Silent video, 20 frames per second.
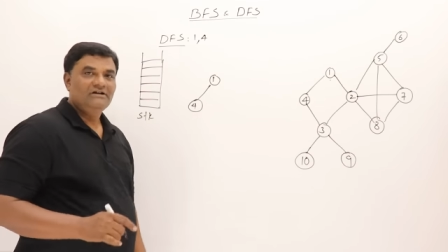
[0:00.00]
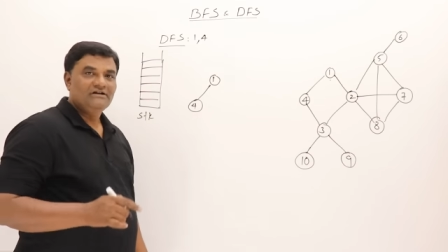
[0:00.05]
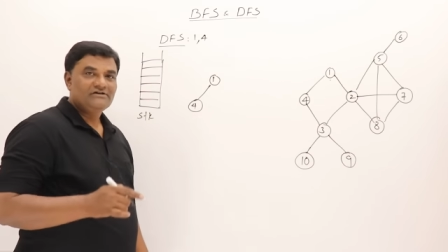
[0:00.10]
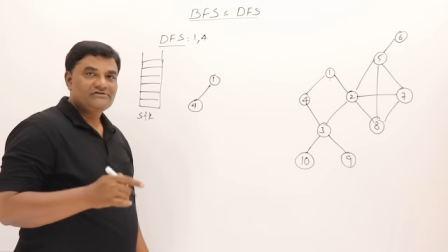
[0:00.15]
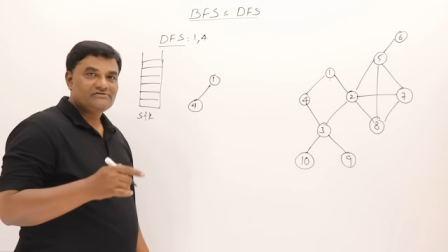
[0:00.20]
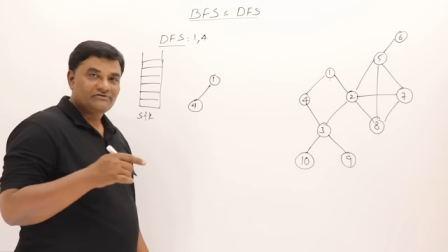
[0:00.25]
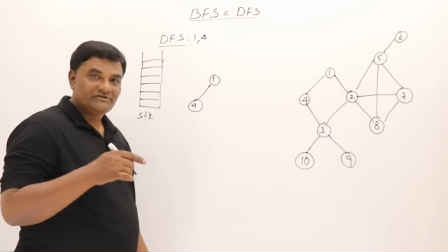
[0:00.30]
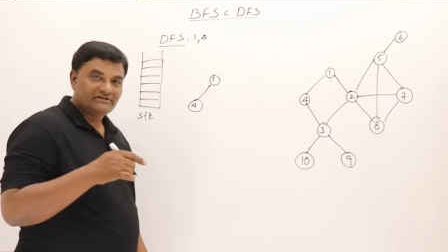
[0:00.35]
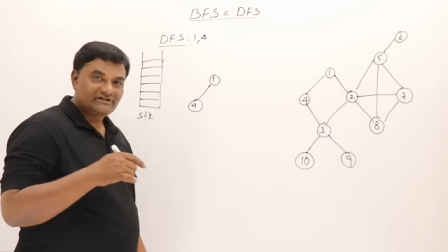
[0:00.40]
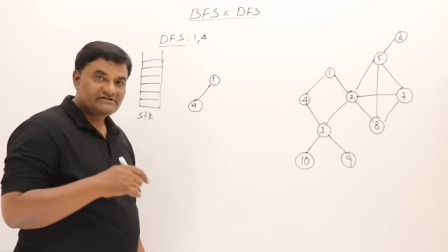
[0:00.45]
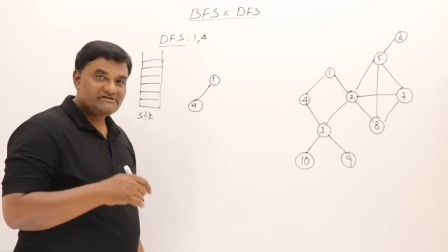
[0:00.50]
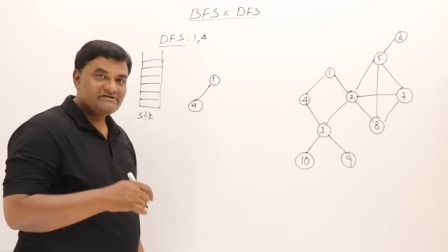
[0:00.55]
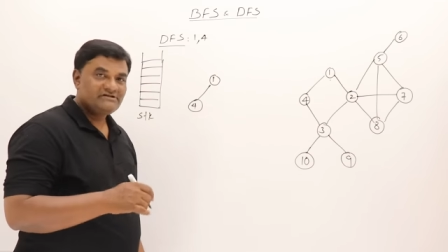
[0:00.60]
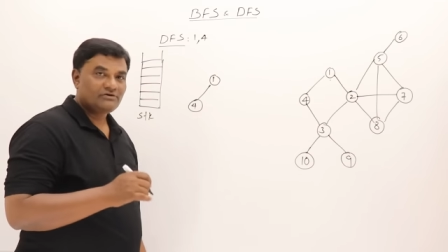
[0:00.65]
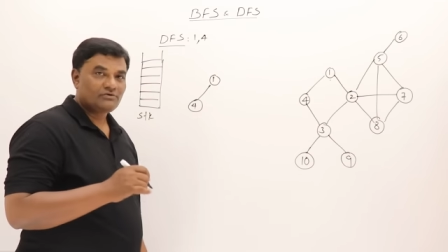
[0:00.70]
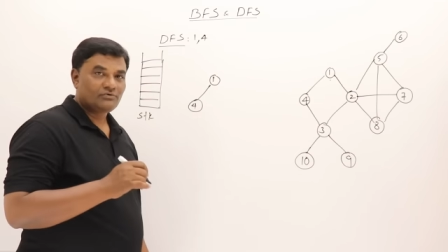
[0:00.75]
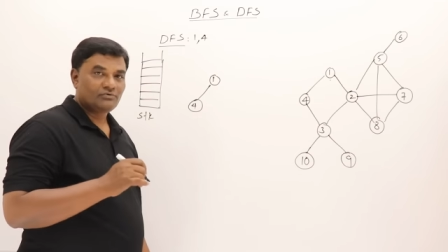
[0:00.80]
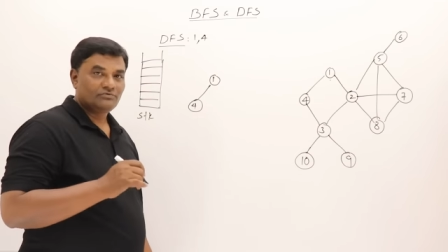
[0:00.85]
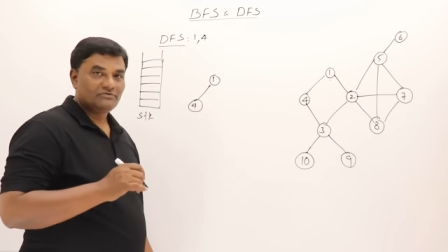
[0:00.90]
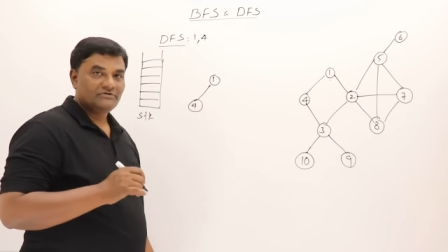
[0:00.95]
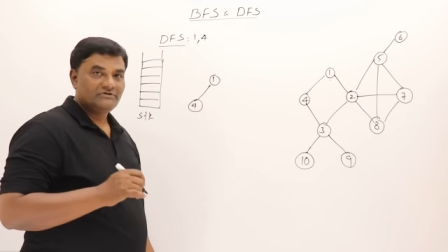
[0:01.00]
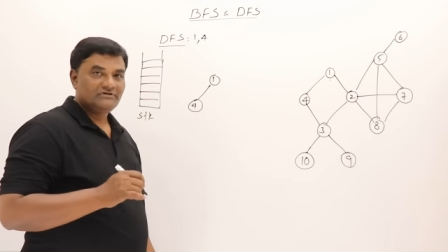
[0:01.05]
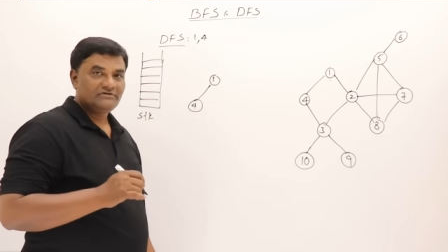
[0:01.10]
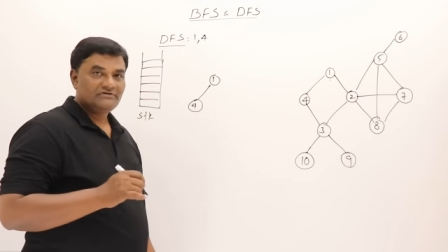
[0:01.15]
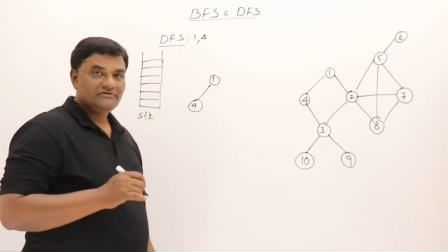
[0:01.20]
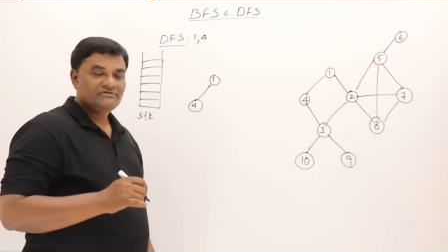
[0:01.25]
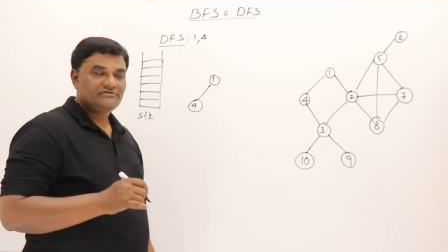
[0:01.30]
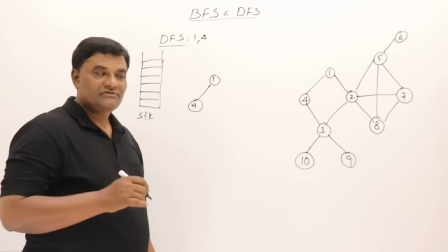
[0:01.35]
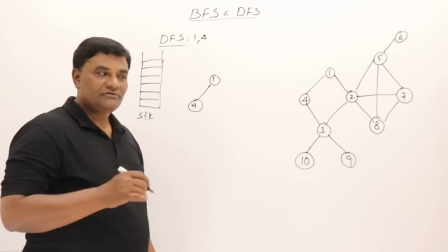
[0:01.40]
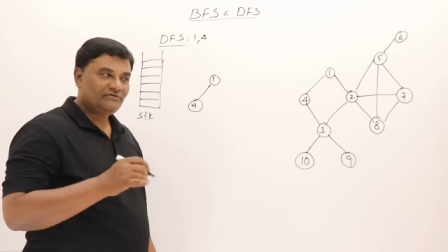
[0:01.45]
So this is the rule.
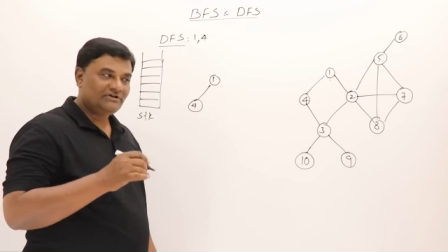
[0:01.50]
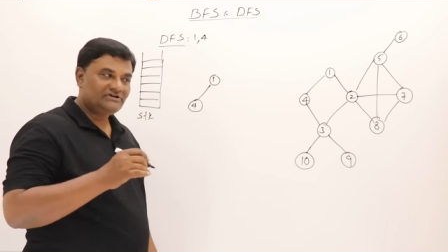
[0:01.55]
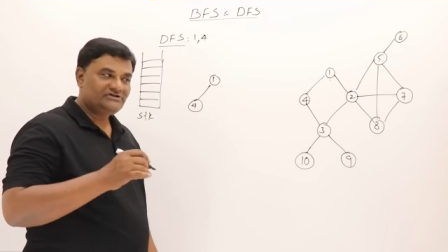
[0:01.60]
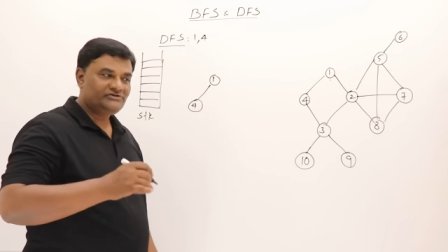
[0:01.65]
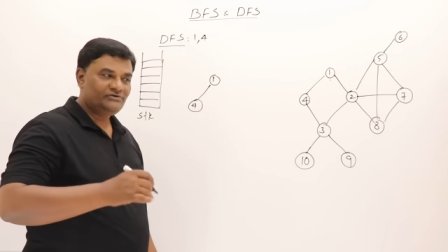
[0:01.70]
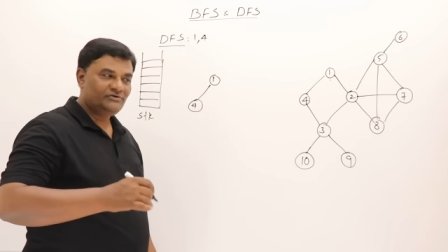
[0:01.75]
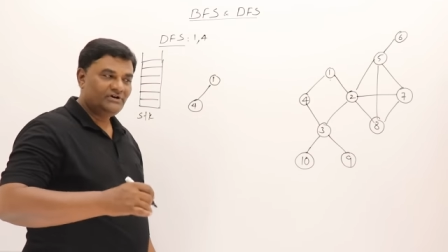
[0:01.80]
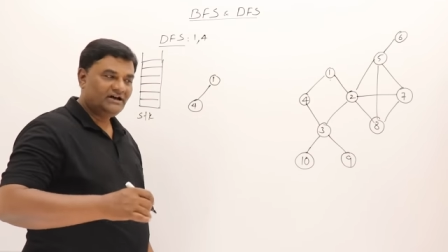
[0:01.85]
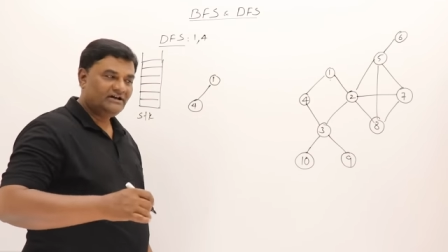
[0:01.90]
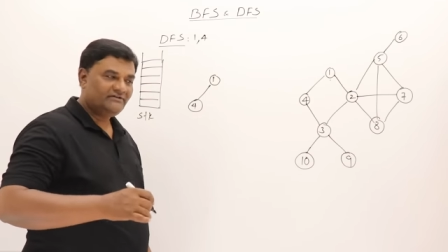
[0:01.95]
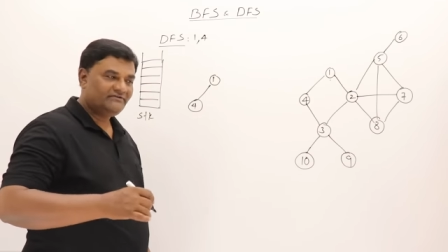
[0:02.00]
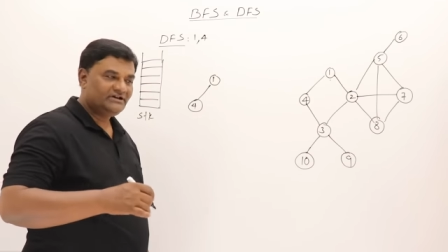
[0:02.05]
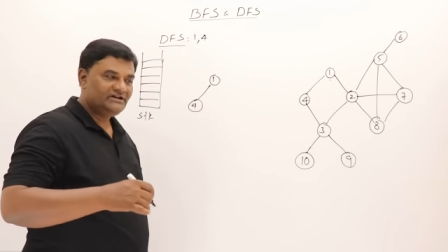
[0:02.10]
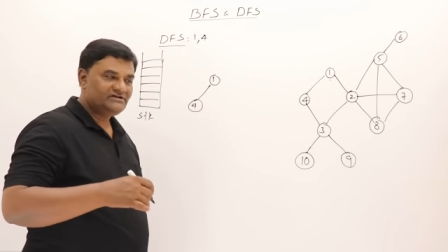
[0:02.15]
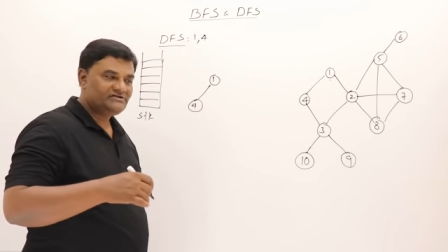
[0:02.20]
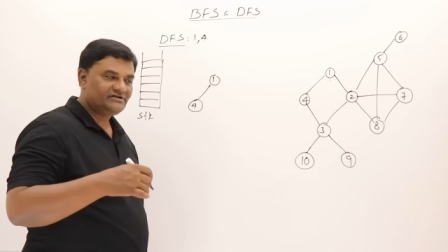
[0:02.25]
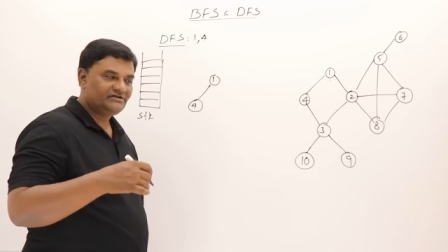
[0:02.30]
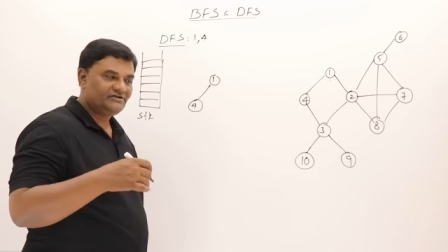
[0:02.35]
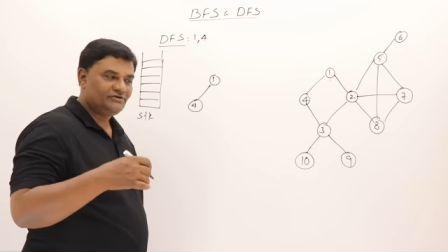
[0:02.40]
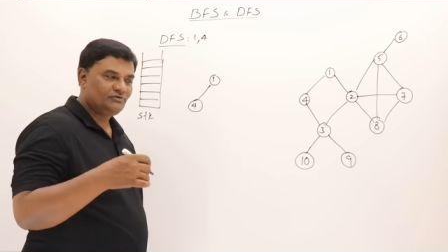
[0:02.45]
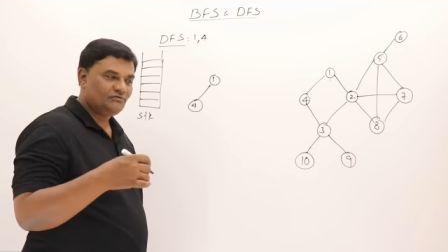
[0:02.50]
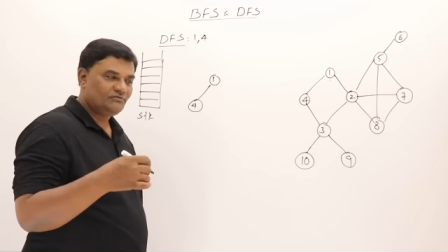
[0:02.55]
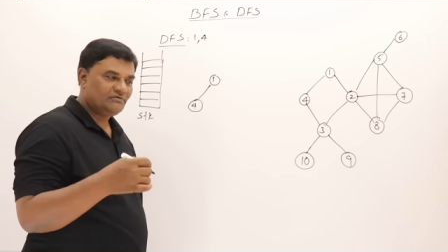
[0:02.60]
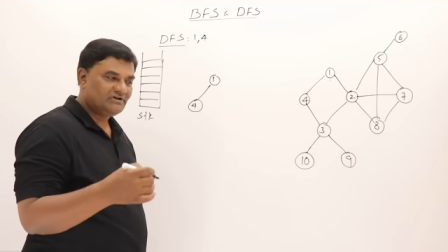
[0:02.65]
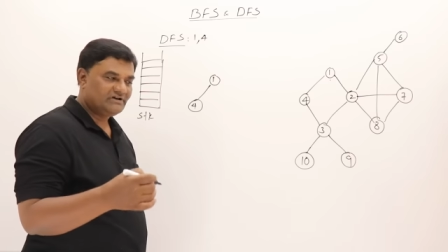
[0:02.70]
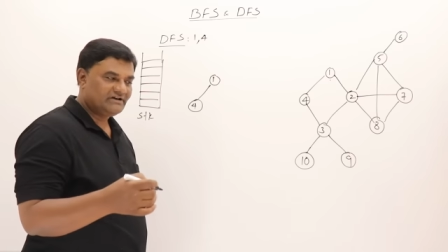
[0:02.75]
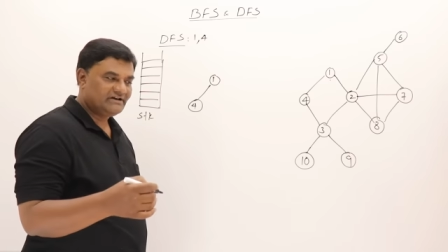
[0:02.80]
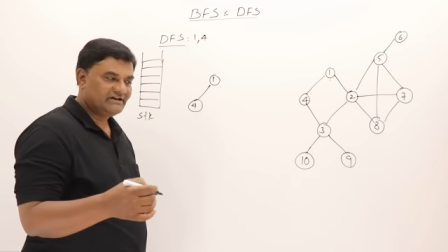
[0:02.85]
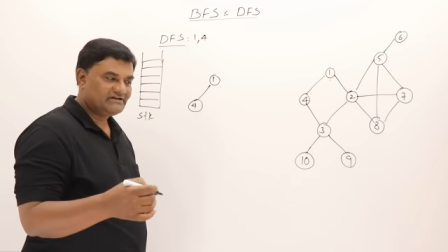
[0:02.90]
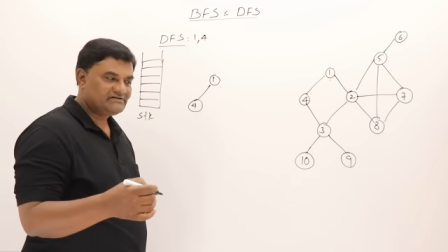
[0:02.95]
So once you have reached a new
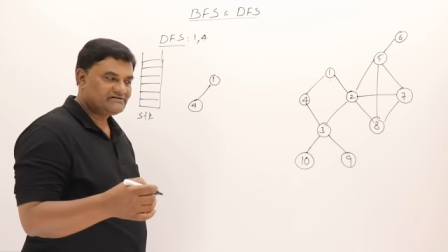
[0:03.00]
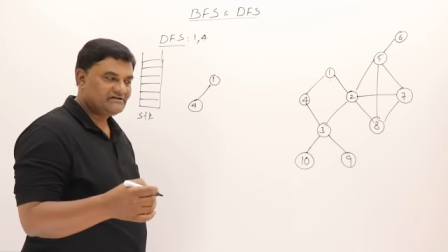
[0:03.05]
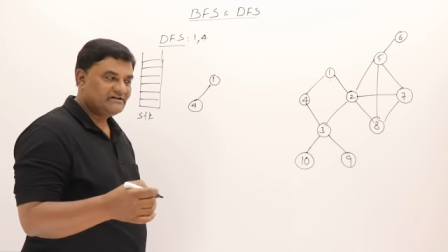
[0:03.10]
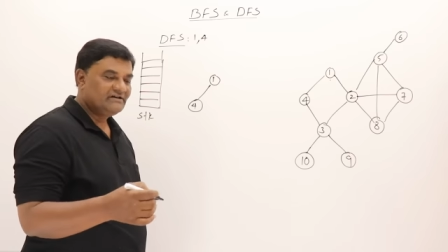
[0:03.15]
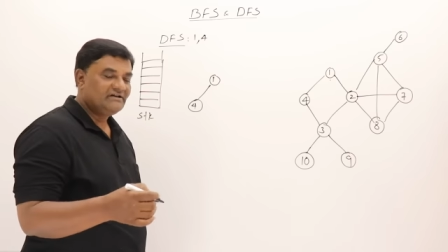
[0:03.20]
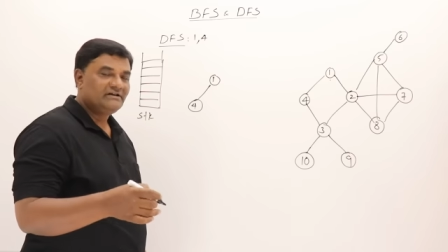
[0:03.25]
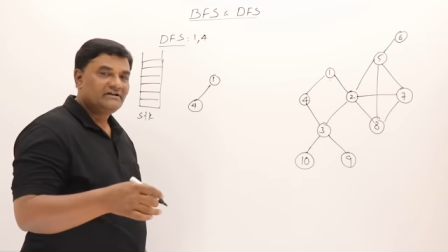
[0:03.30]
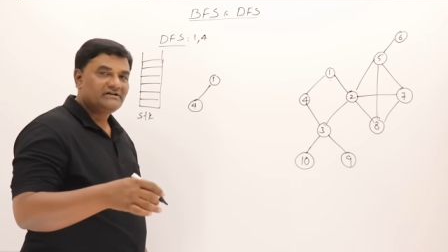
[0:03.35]
vertex,